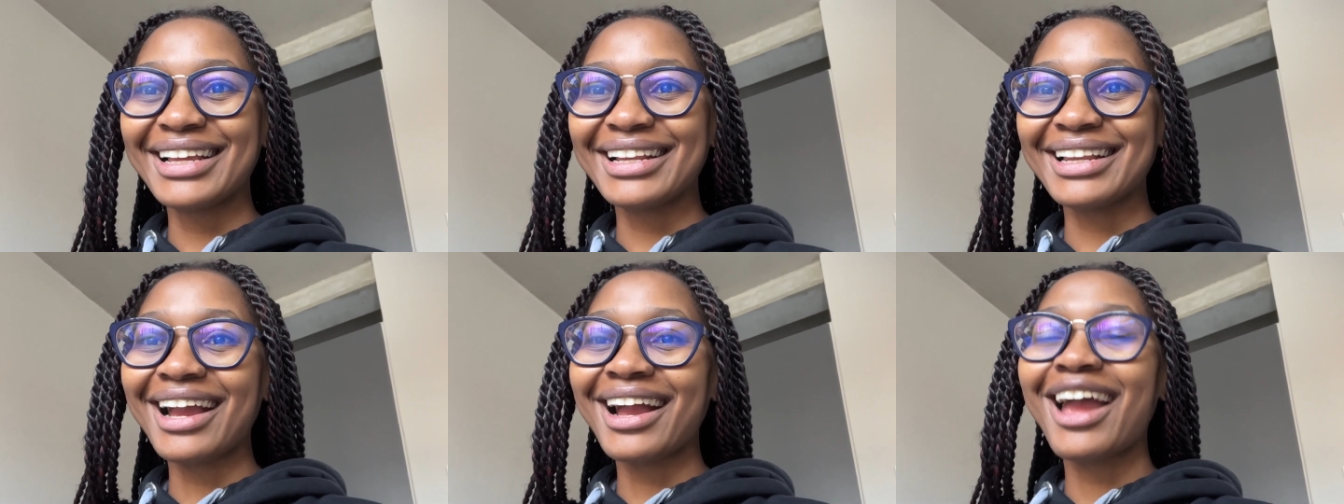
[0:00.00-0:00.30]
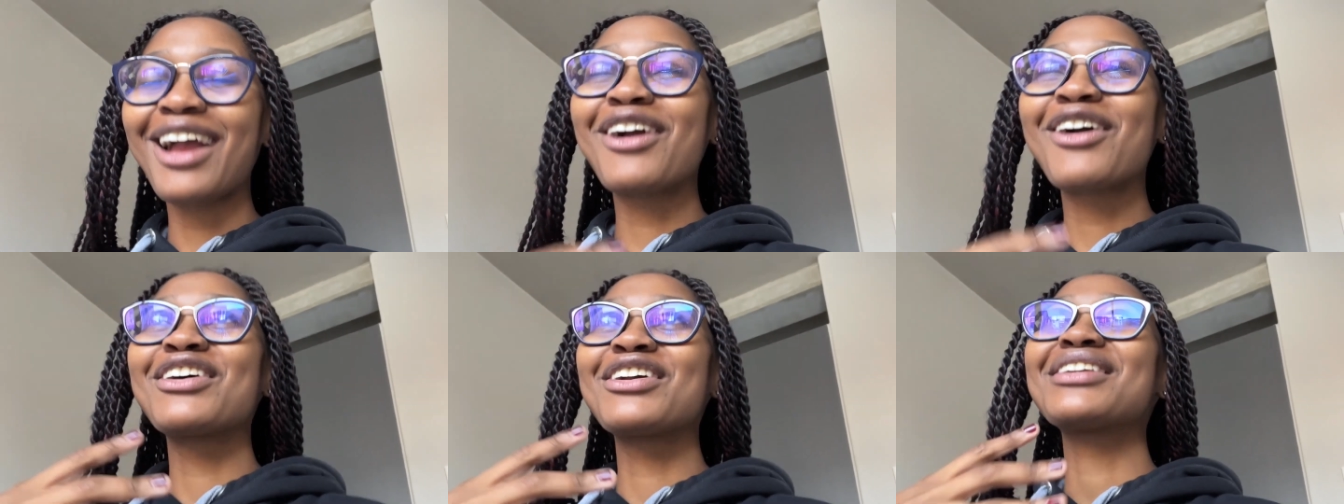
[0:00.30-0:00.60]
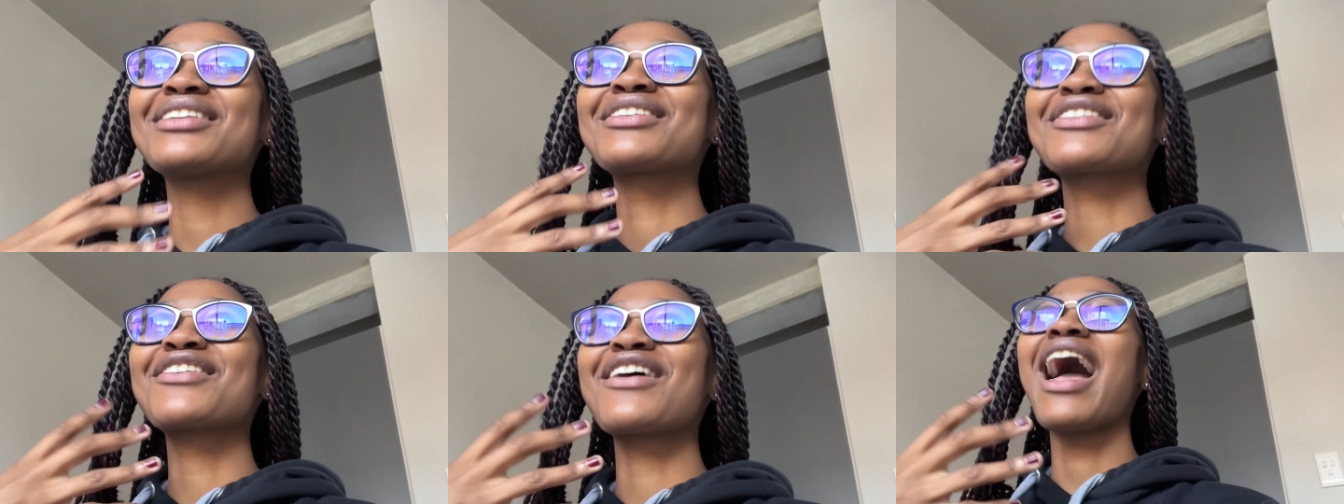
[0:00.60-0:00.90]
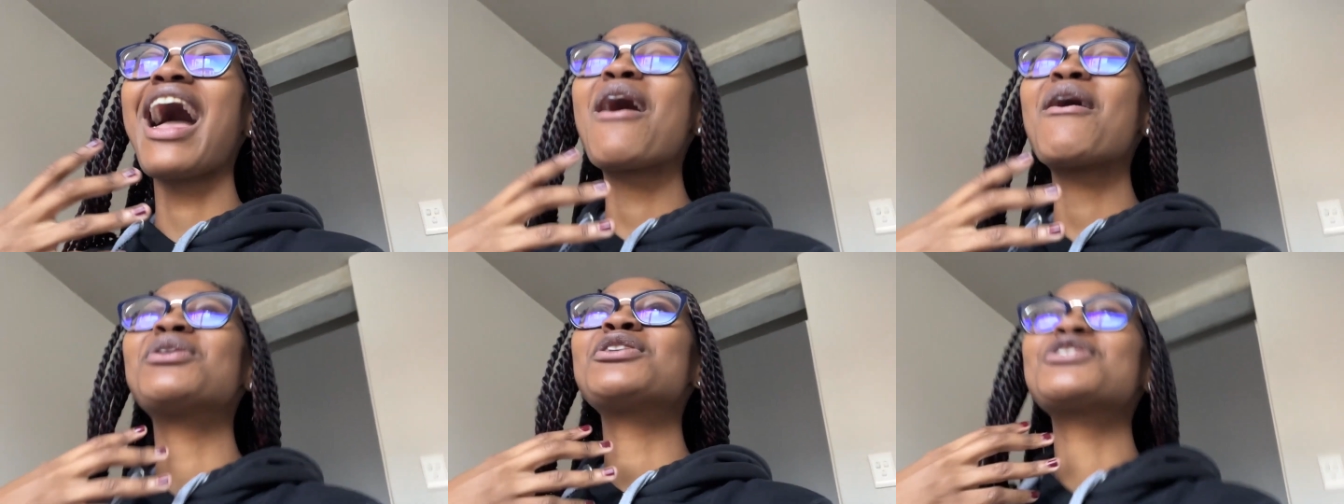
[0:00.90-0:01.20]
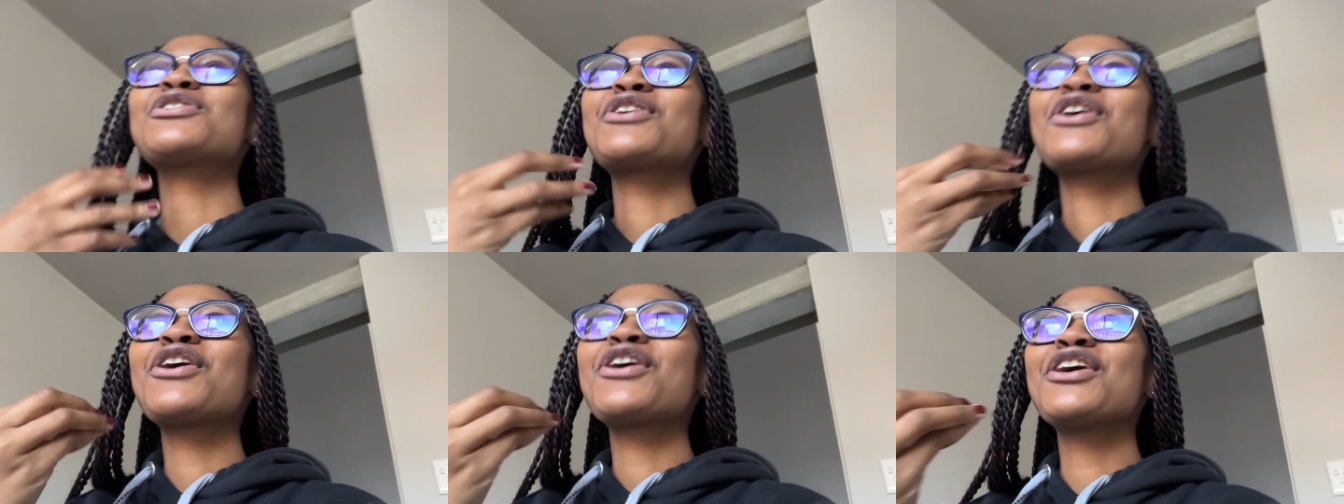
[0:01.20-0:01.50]
Like I couldn't cry. I
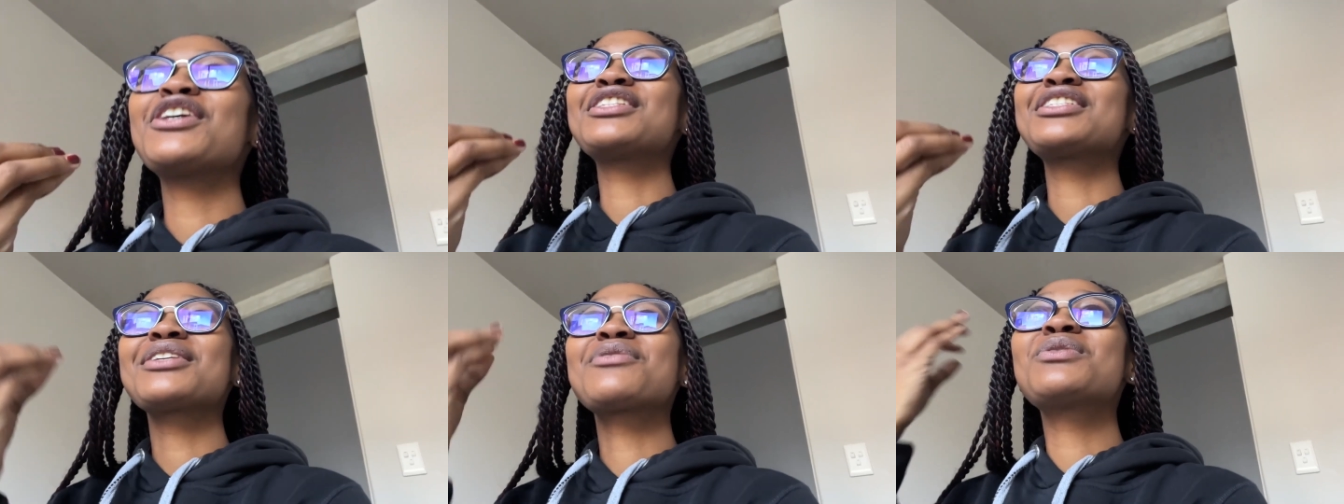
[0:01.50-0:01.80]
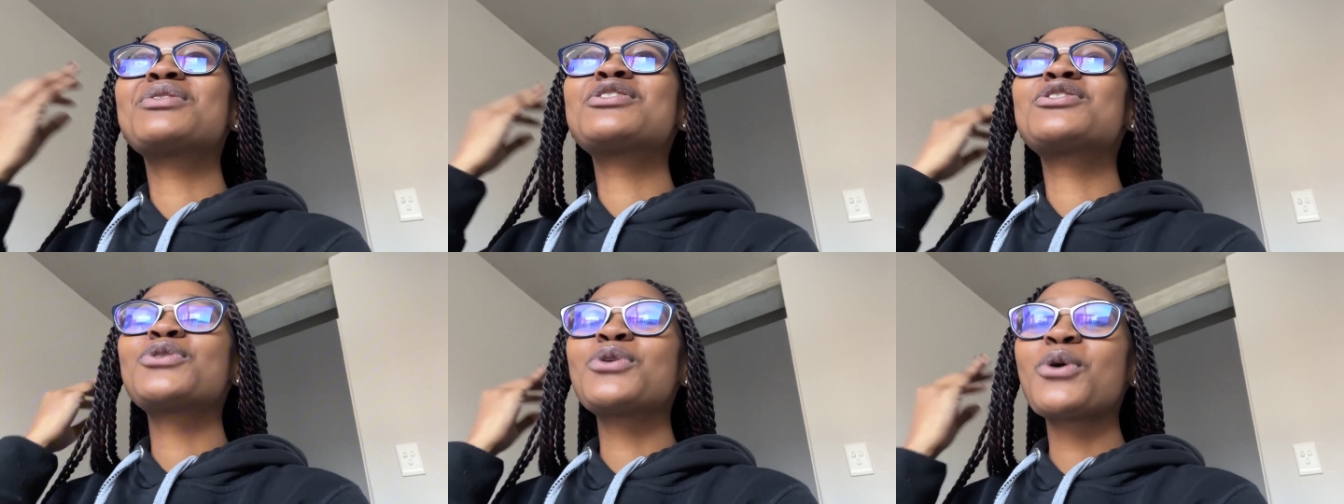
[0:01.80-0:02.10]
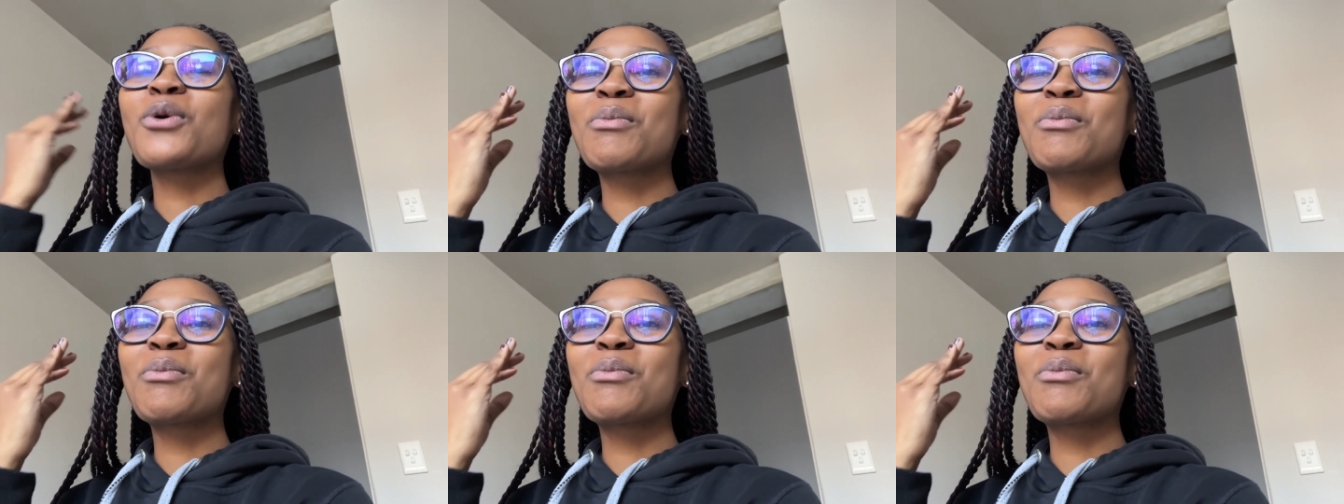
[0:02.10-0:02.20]
was hurt. It was so